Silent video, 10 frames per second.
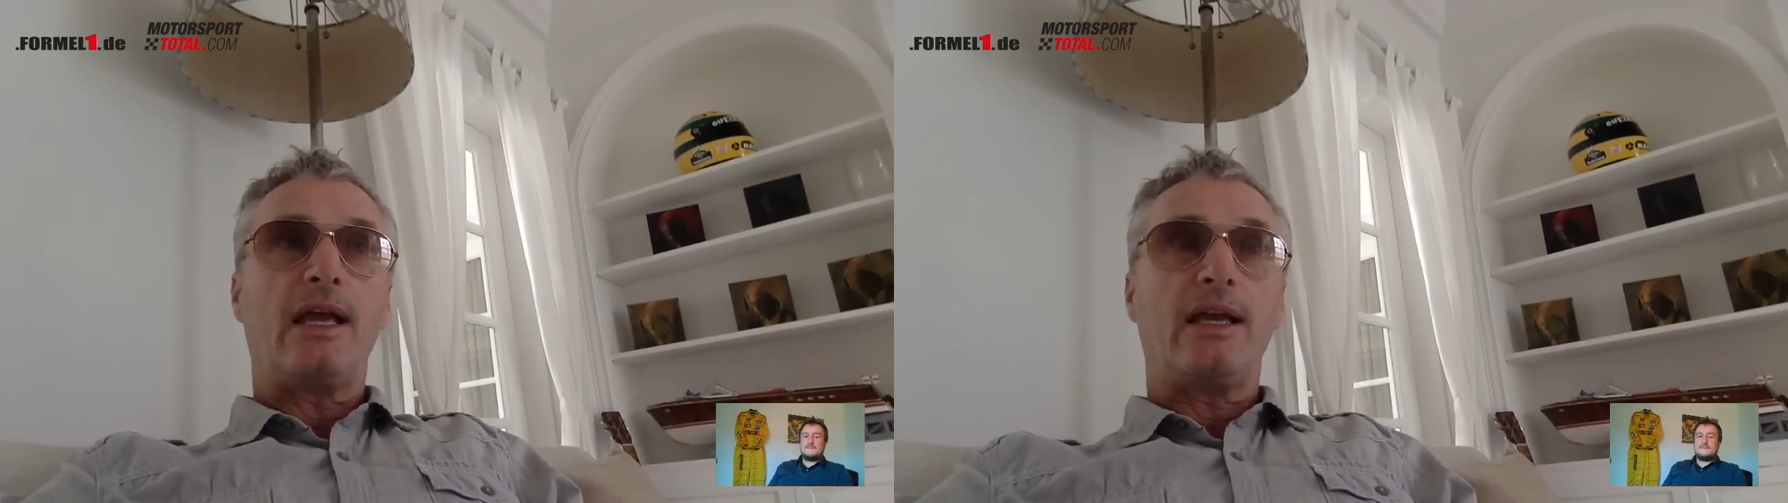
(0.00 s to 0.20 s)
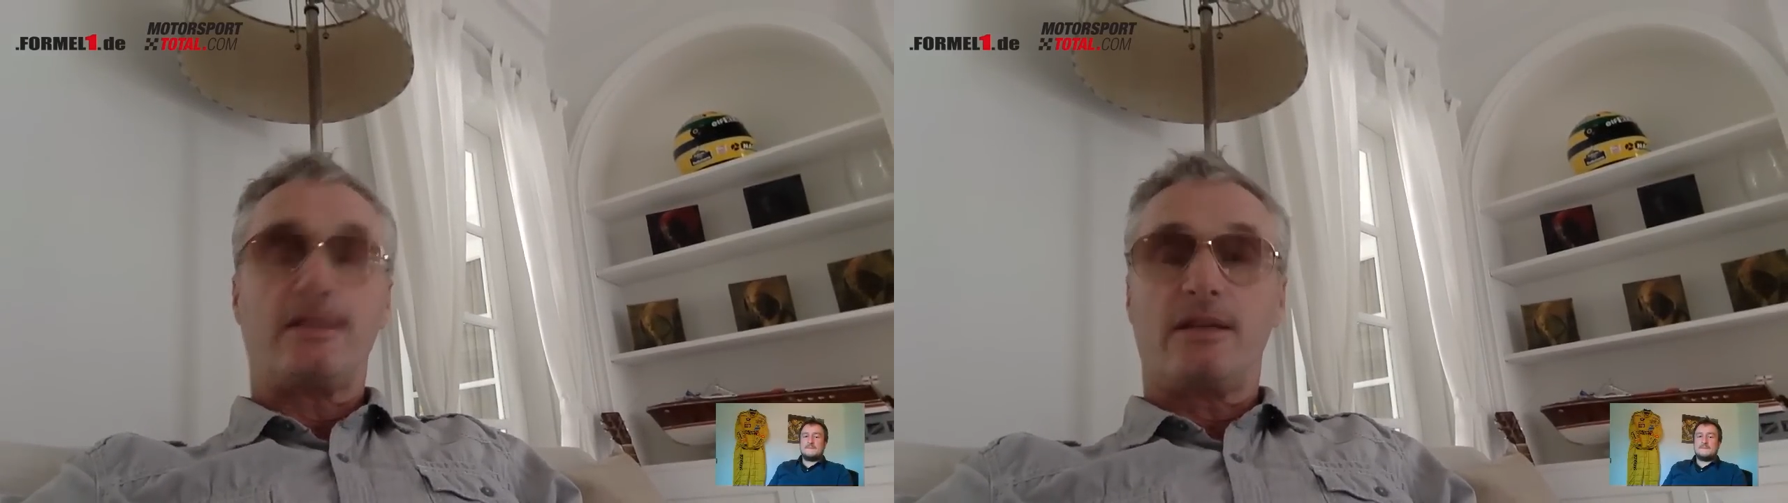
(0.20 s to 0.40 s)

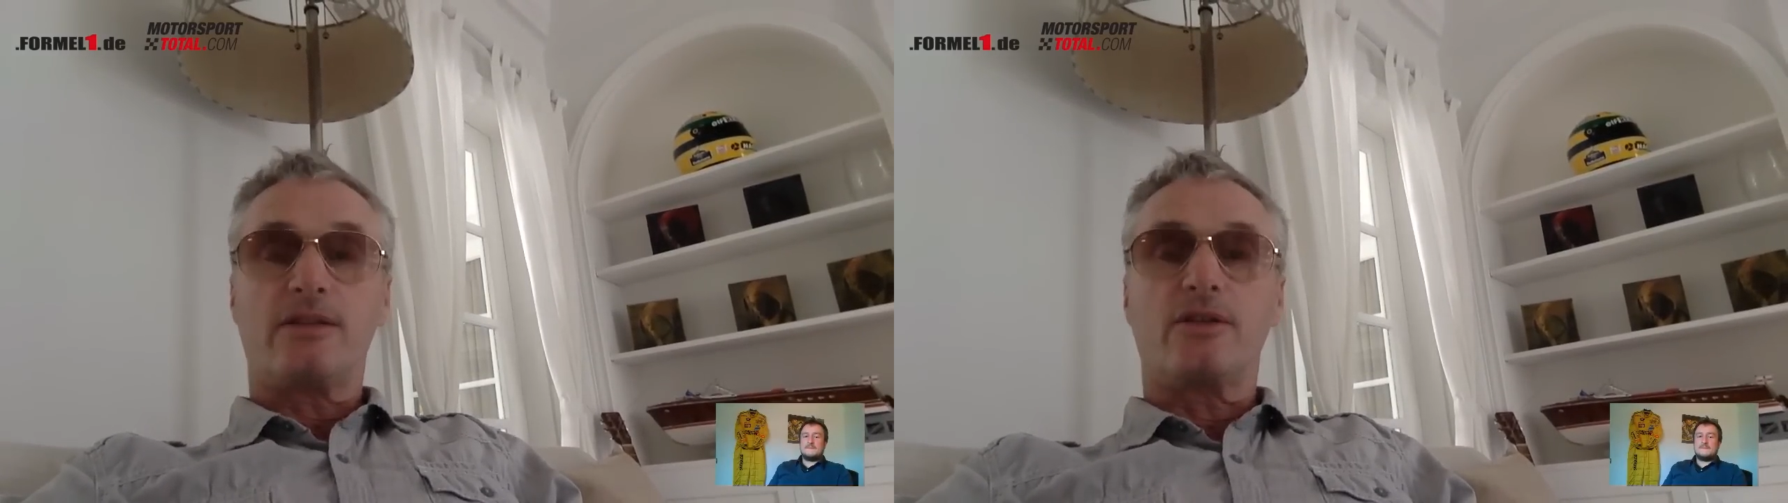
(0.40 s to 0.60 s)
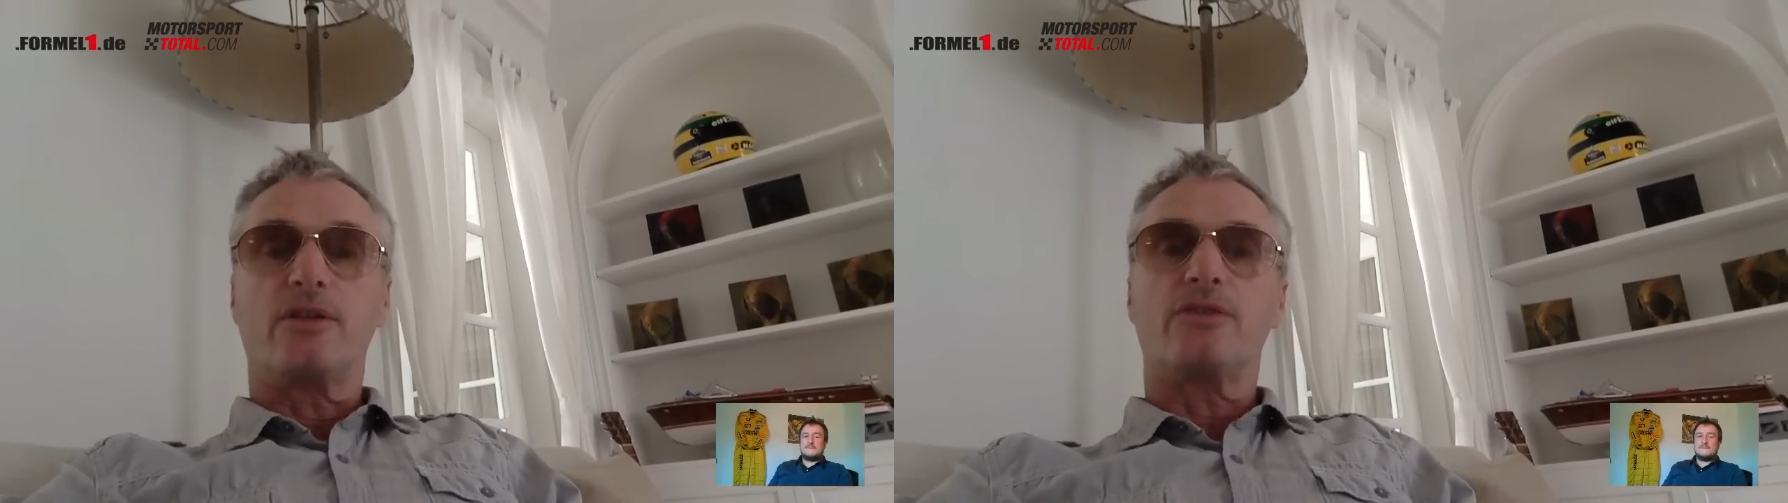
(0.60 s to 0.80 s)
he's not as
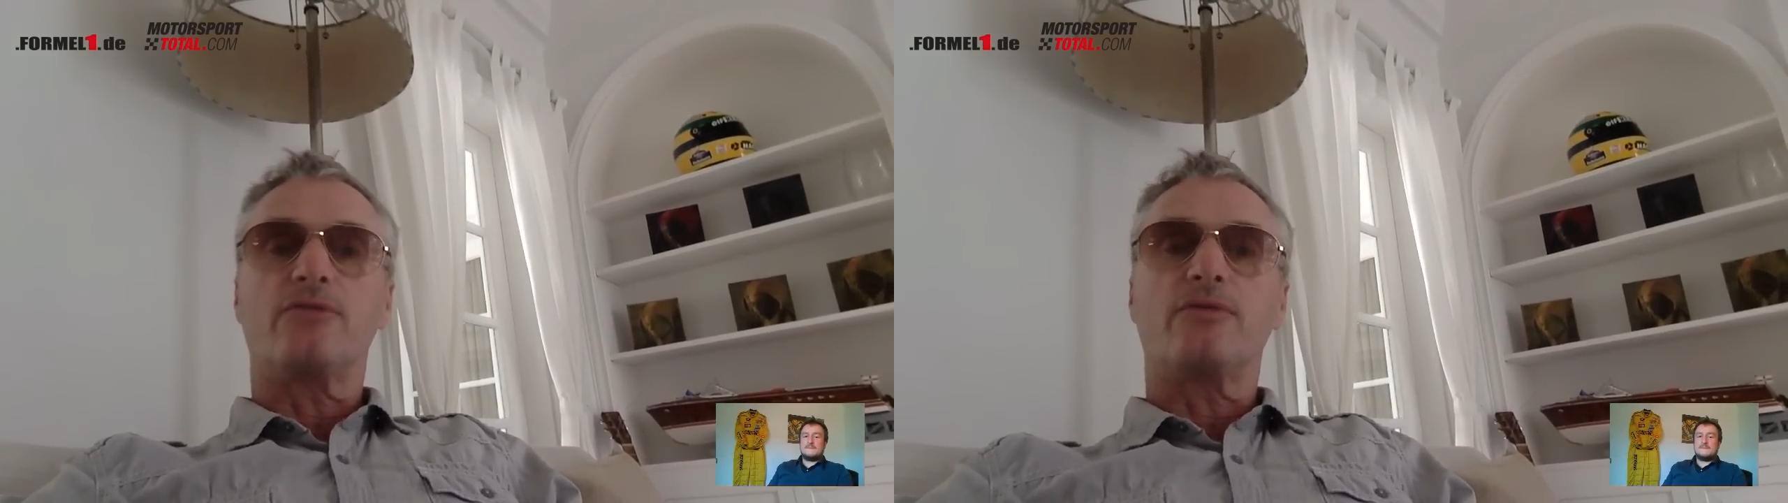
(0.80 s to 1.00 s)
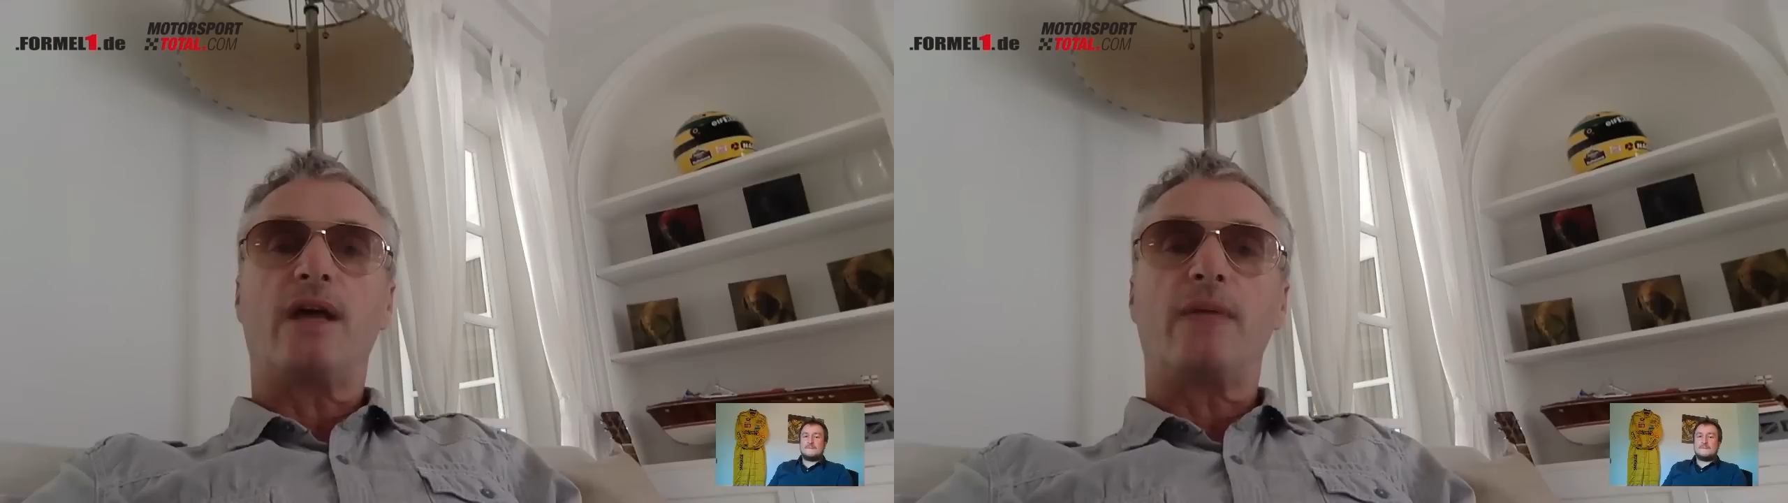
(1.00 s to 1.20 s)
good
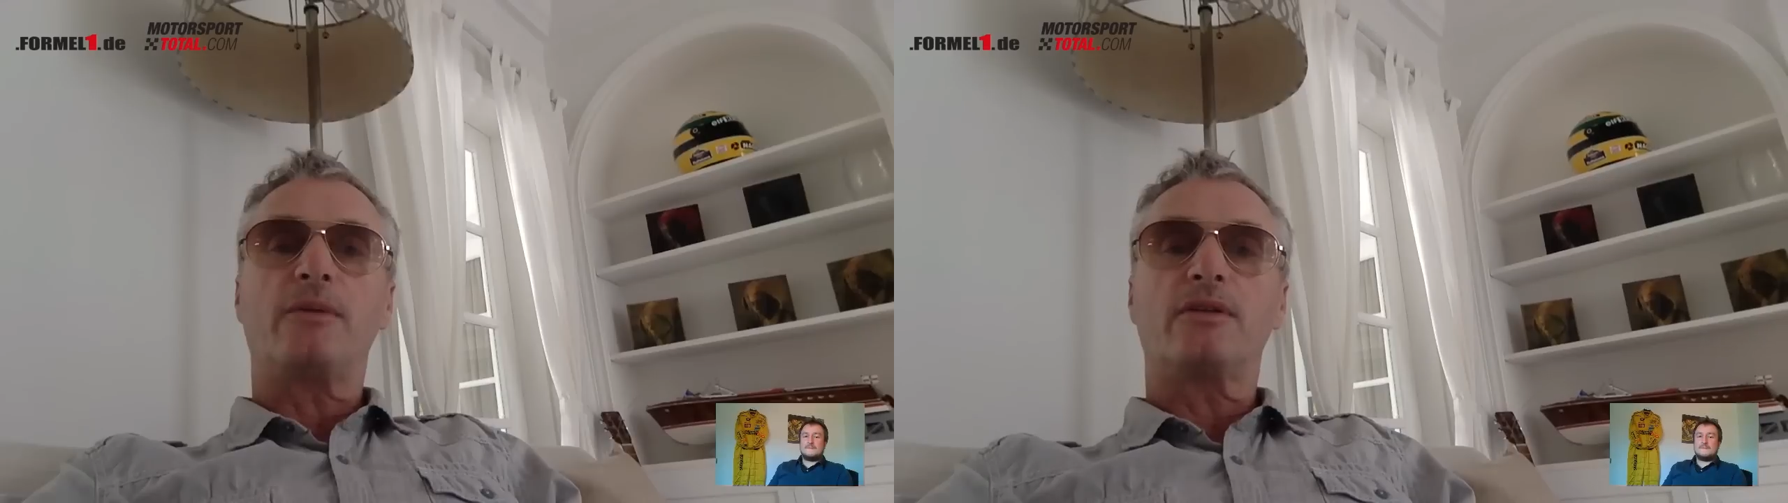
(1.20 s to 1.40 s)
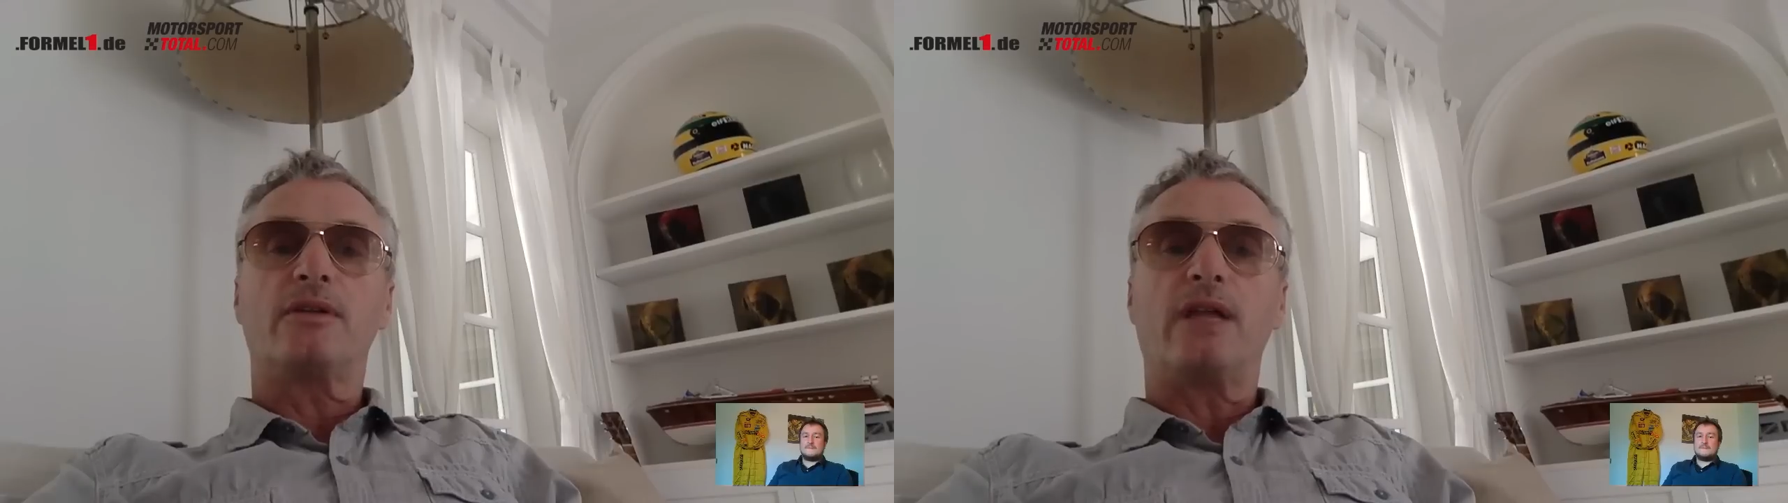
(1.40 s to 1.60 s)
as
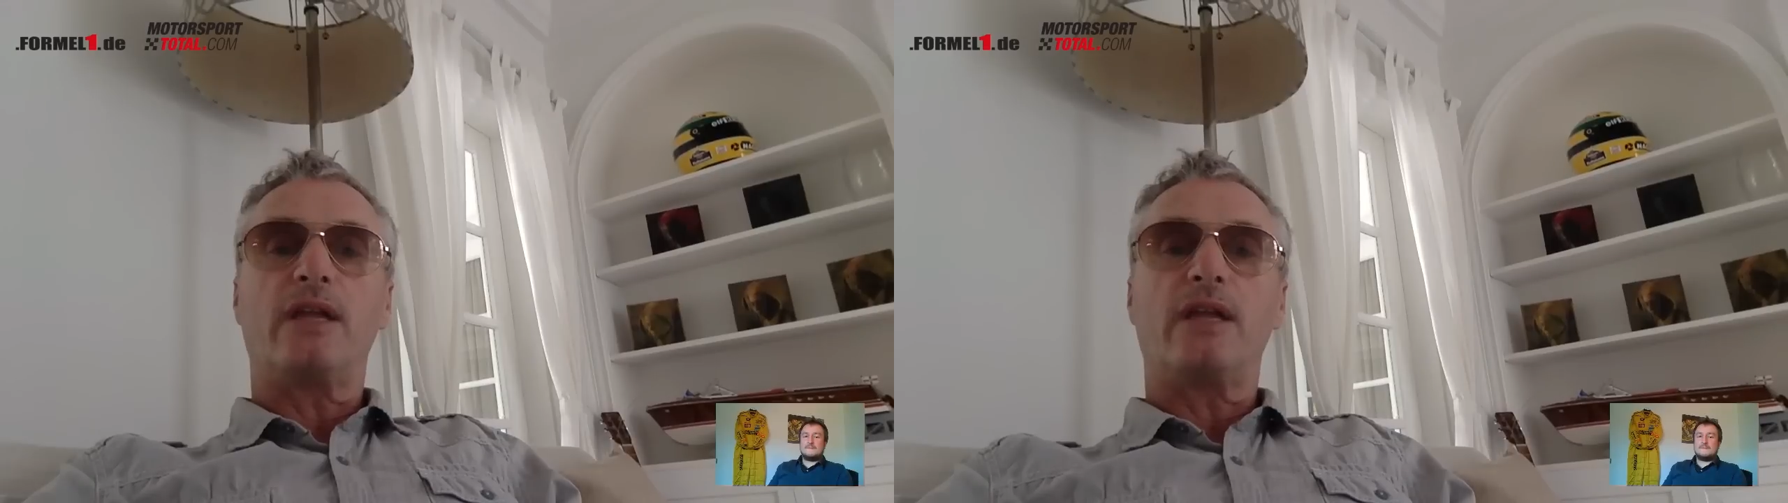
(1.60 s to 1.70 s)
Hamilton.